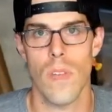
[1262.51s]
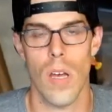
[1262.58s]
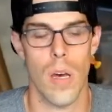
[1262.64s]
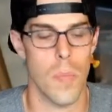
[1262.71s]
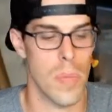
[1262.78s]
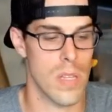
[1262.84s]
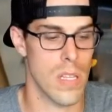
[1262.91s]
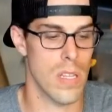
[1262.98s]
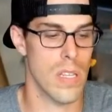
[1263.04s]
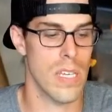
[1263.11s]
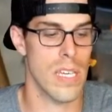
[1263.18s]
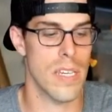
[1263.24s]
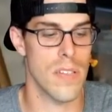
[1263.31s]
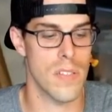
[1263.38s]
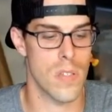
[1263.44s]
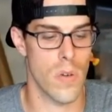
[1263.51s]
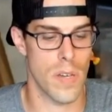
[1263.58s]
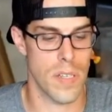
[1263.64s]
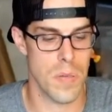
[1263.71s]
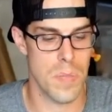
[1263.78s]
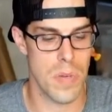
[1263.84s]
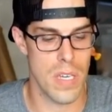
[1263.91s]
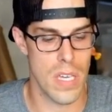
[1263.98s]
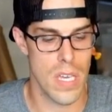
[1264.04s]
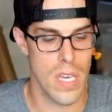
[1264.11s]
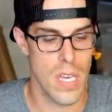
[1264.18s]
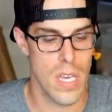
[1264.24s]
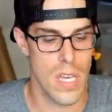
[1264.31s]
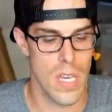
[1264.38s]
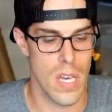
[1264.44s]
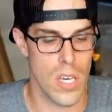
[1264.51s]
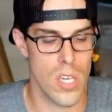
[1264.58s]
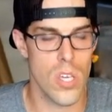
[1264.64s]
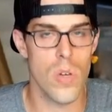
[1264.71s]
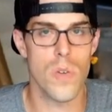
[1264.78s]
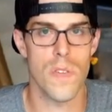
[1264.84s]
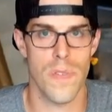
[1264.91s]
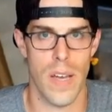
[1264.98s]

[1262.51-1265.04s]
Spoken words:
But the lid is going to be a huge